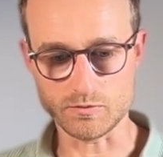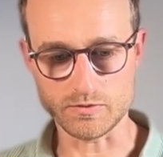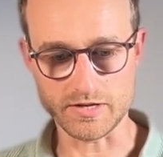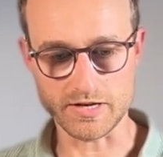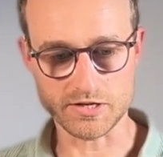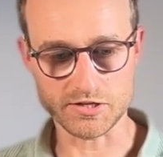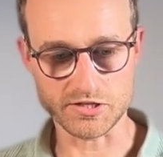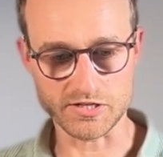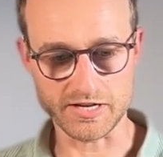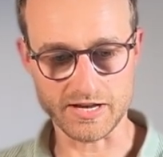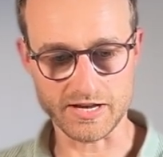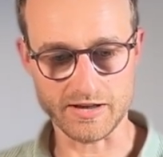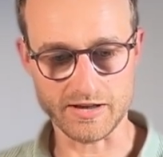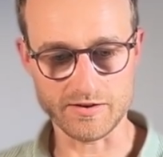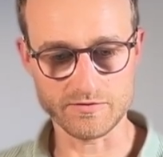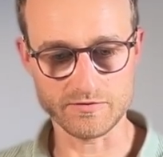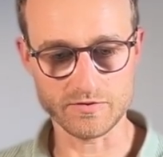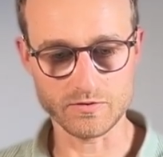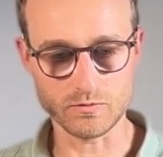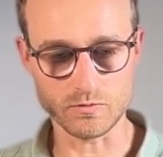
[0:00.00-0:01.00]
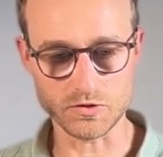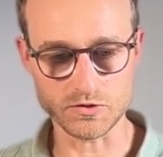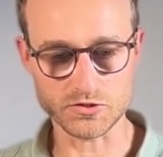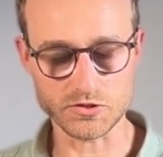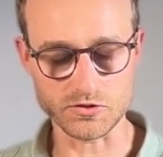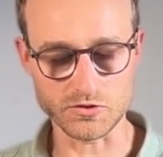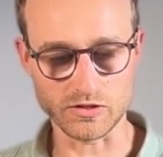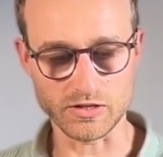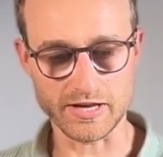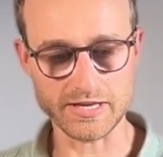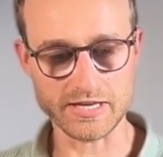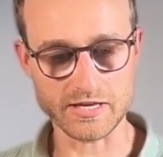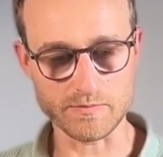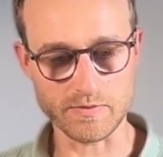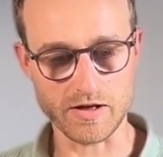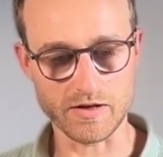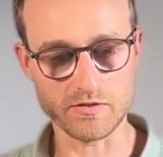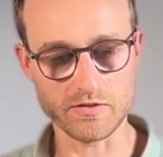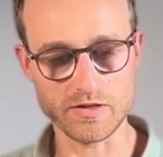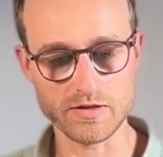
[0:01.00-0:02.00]
we actually have? What do you like
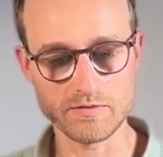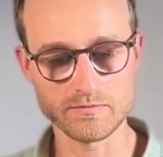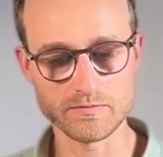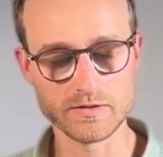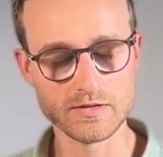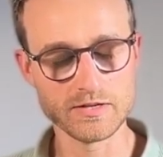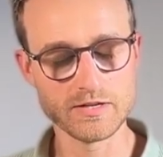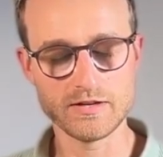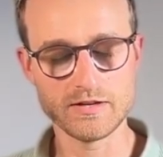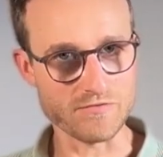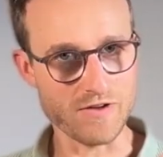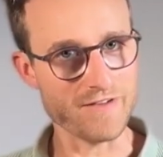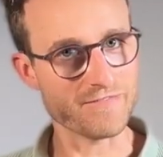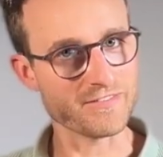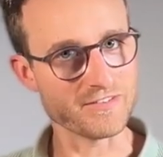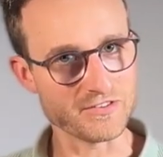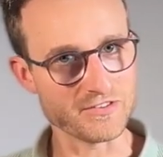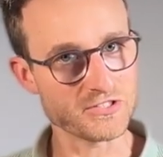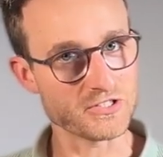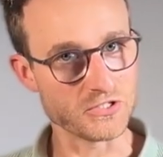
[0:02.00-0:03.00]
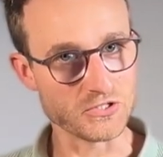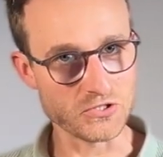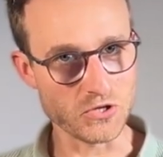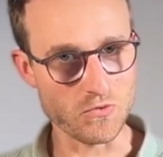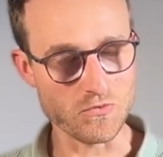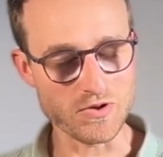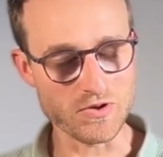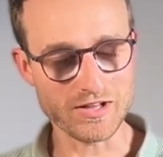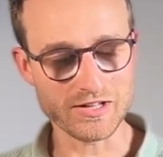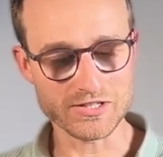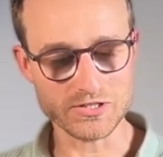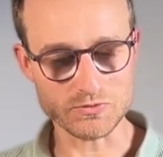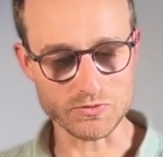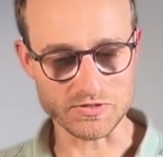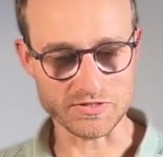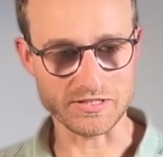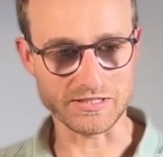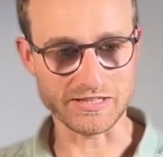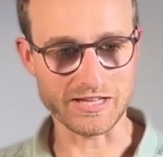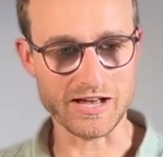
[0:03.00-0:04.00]
about them? In reference to donuts
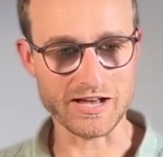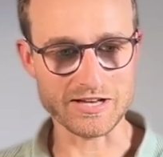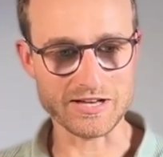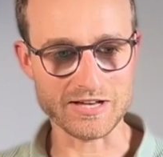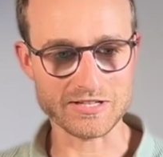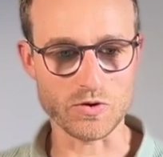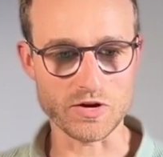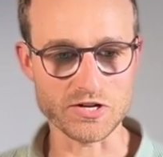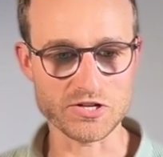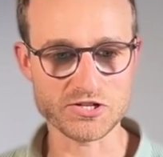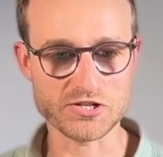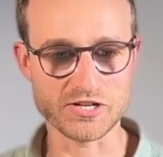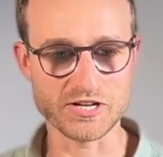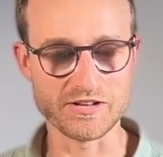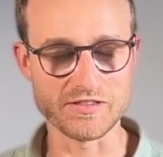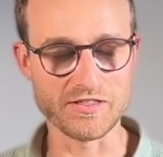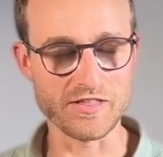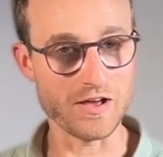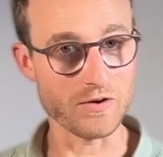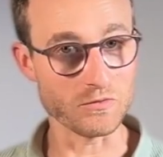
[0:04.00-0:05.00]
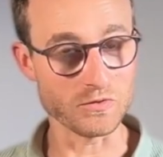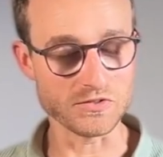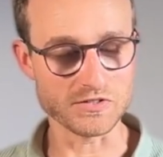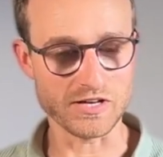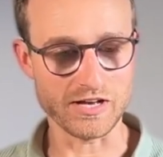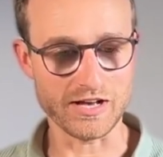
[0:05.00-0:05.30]
was the last question that was